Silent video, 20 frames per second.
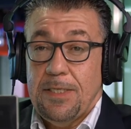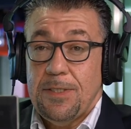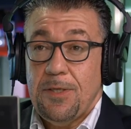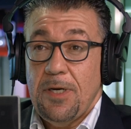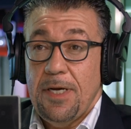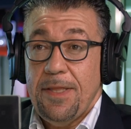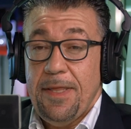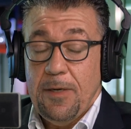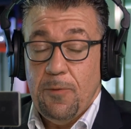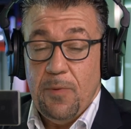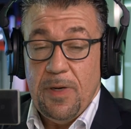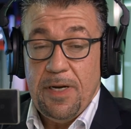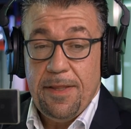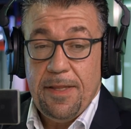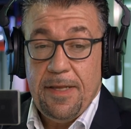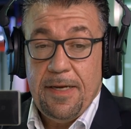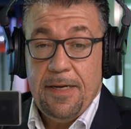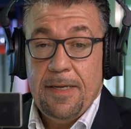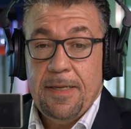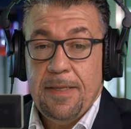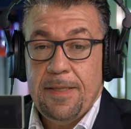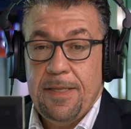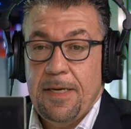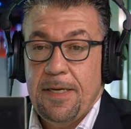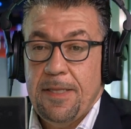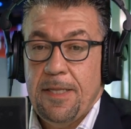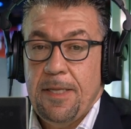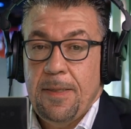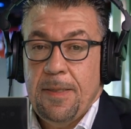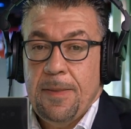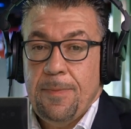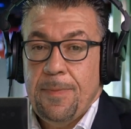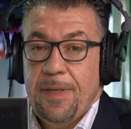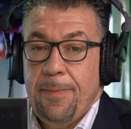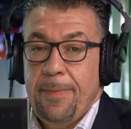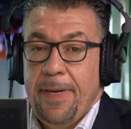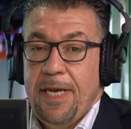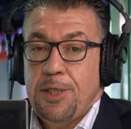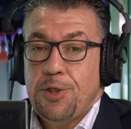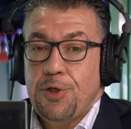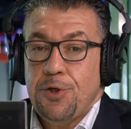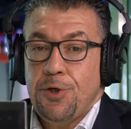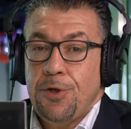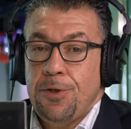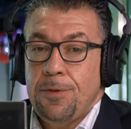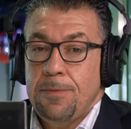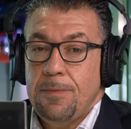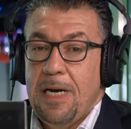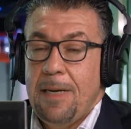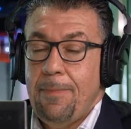So I think one of the major